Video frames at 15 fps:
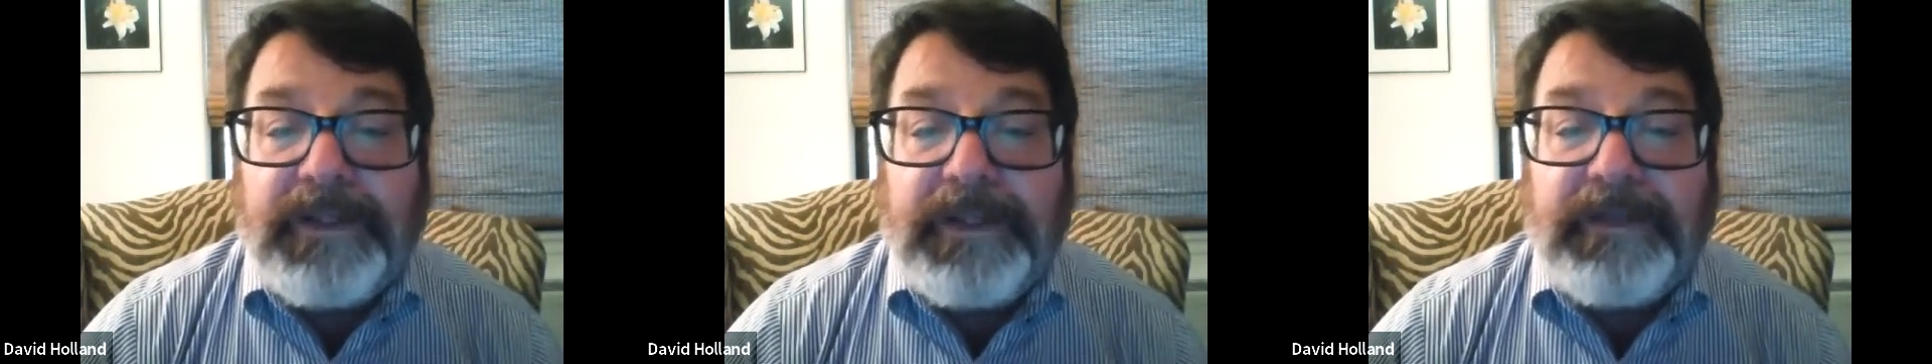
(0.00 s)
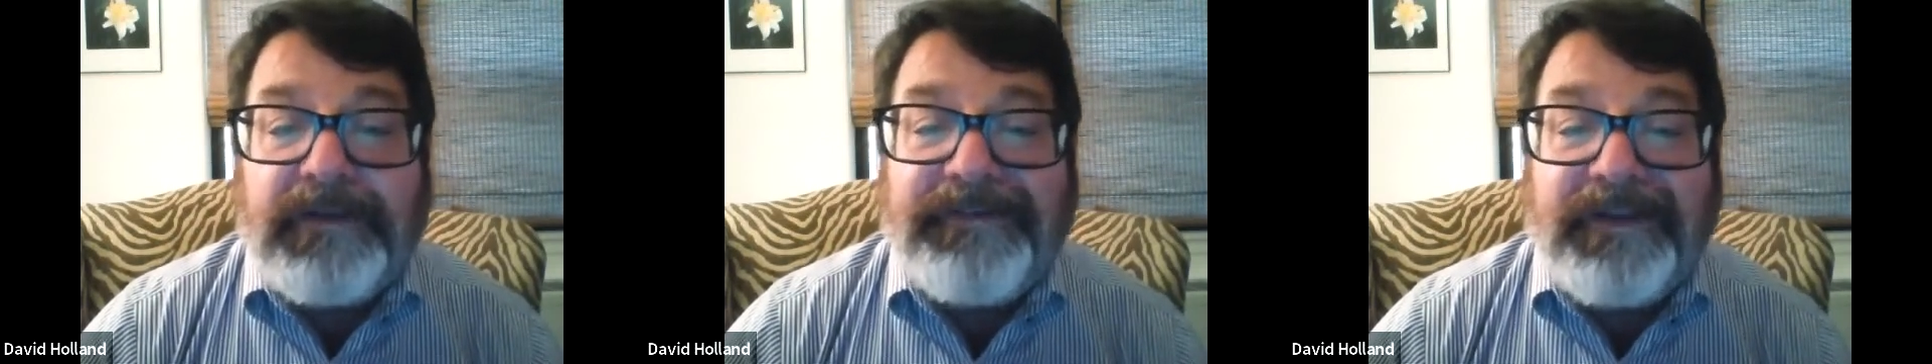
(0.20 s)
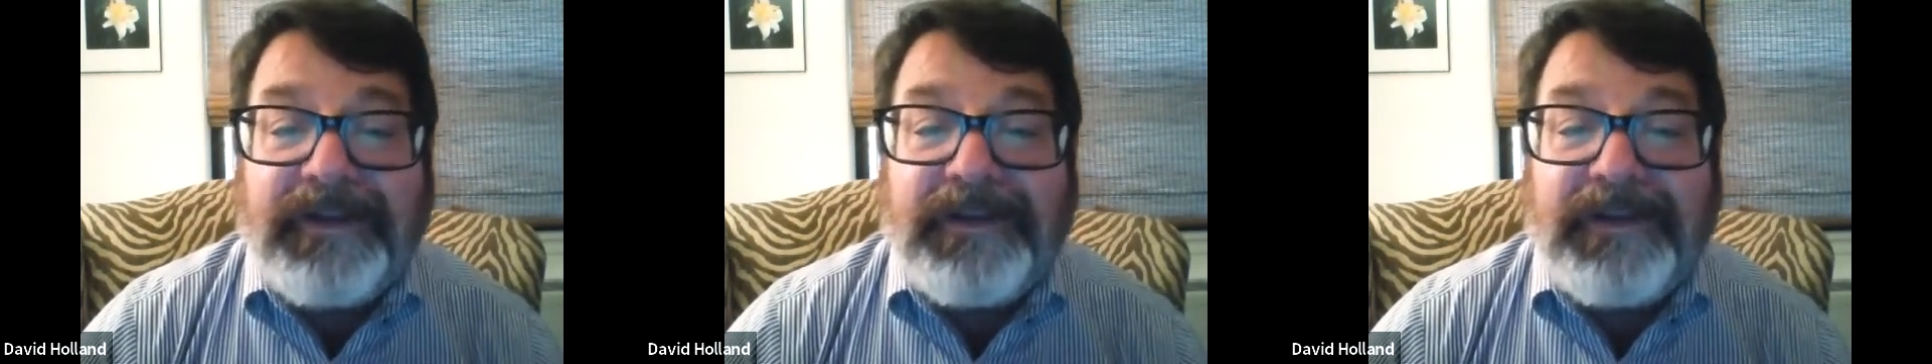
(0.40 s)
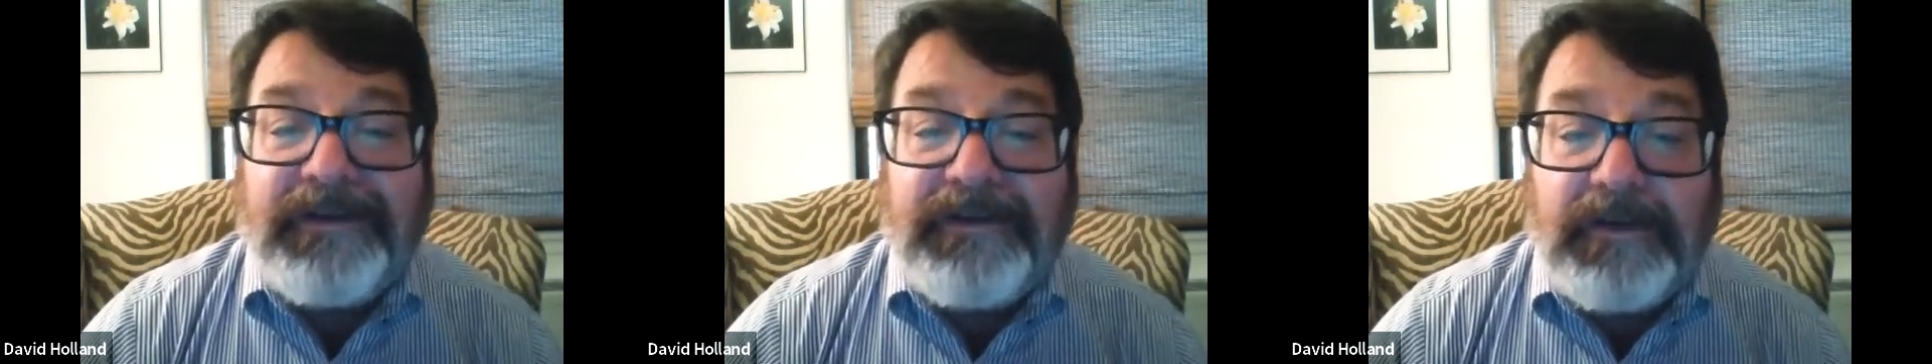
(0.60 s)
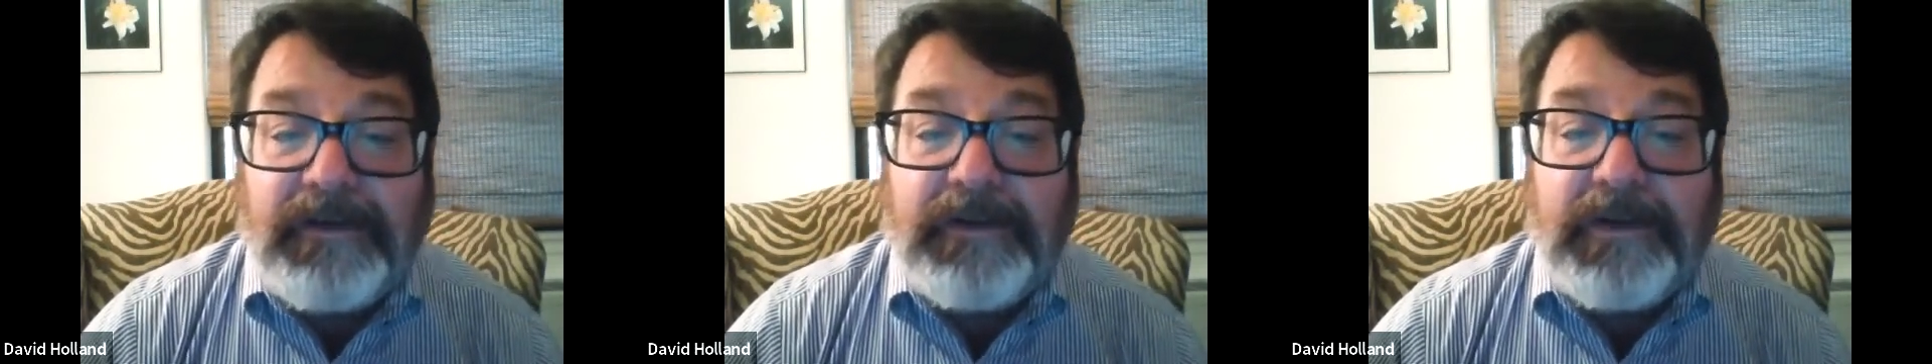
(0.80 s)
in the
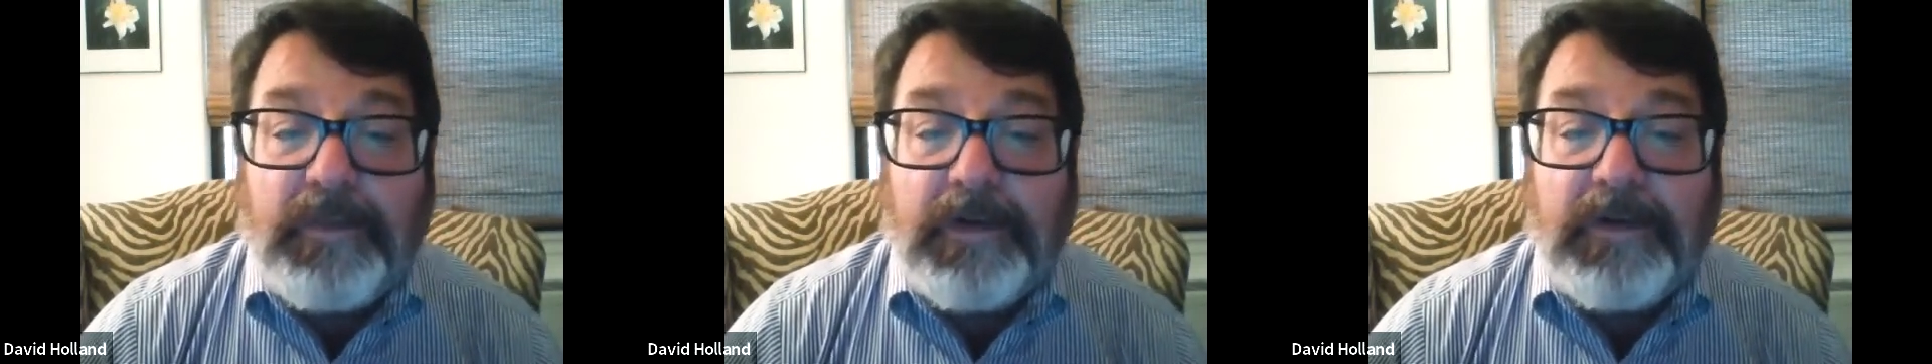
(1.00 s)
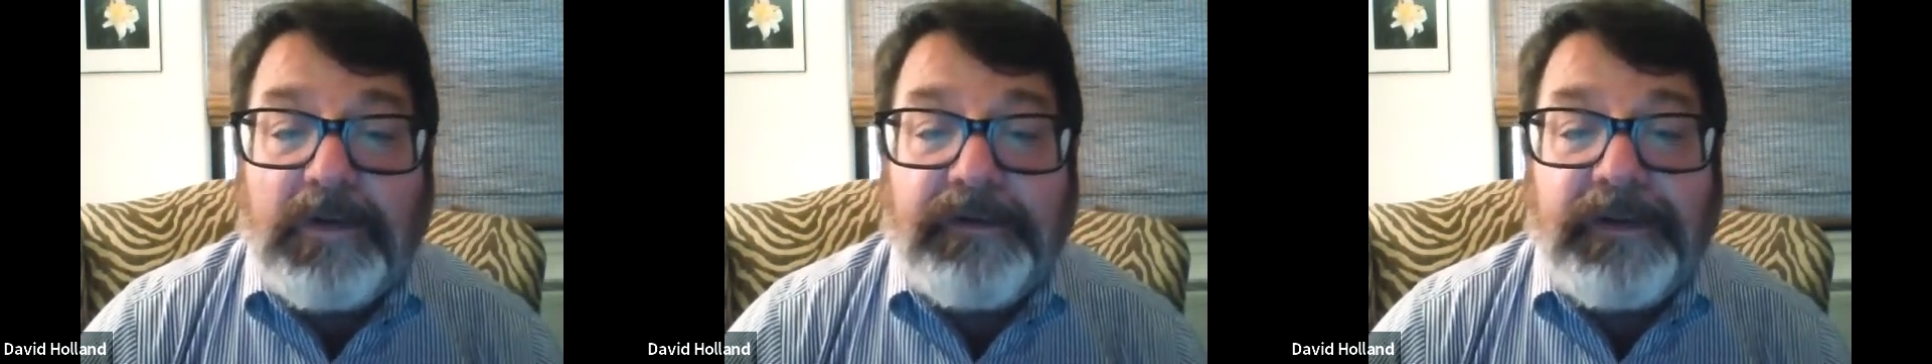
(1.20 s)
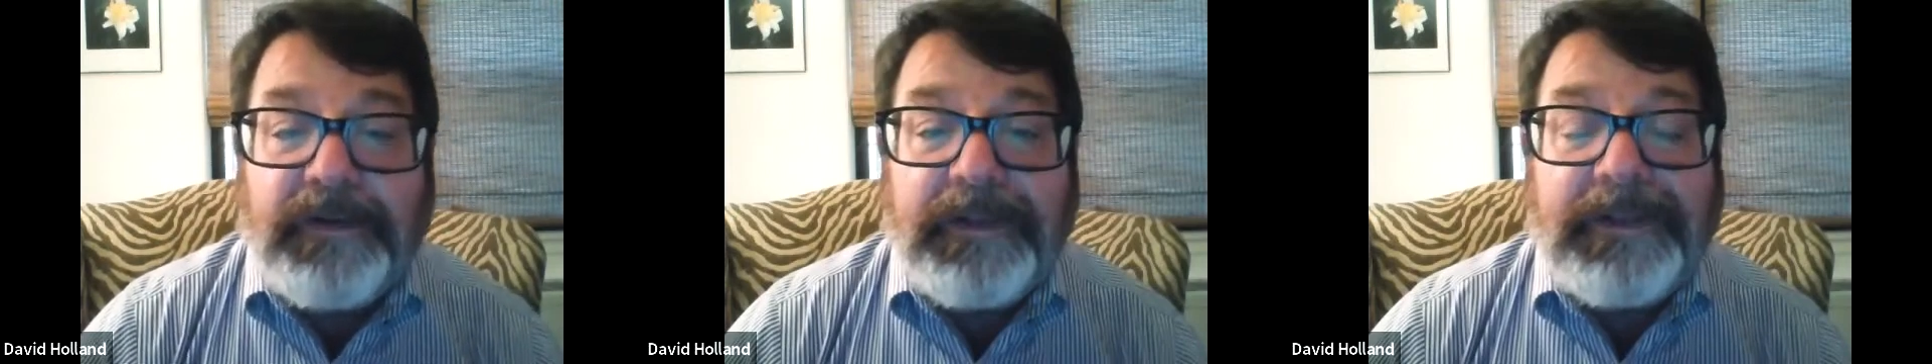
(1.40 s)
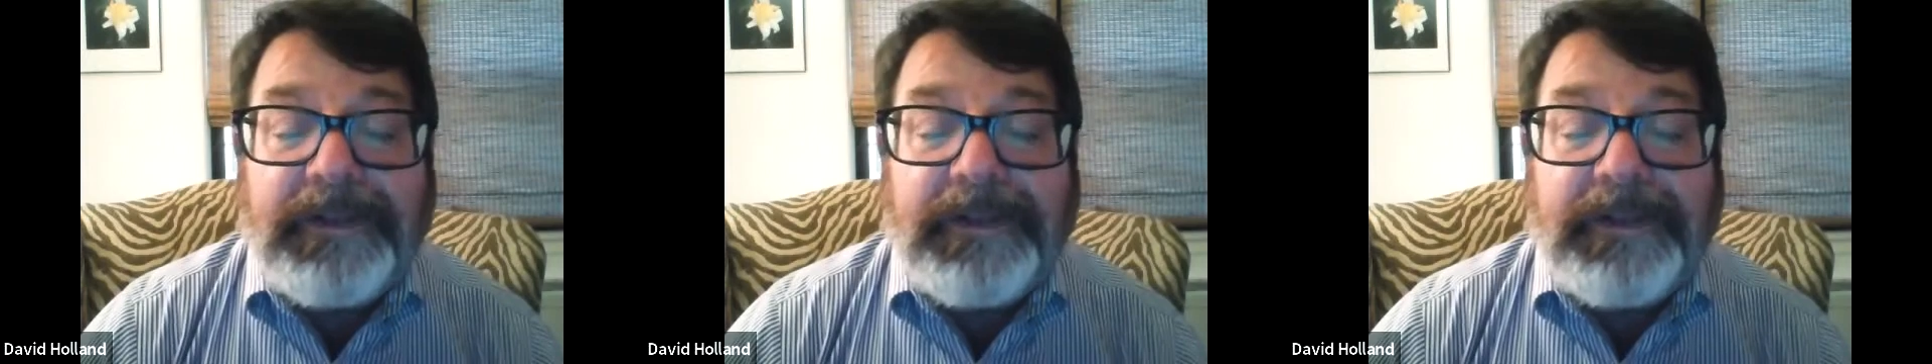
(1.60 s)
psychedelic world,